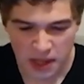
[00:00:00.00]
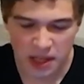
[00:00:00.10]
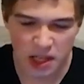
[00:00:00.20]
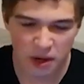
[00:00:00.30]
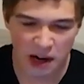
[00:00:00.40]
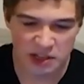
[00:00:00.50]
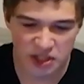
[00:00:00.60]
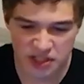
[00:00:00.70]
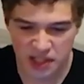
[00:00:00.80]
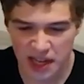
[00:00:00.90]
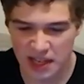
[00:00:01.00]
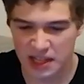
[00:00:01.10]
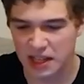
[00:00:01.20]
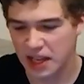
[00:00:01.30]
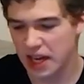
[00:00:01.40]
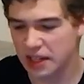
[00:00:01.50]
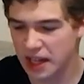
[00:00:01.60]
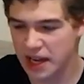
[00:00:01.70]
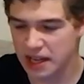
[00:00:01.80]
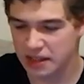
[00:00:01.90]
you know, I'd
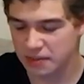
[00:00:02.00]
like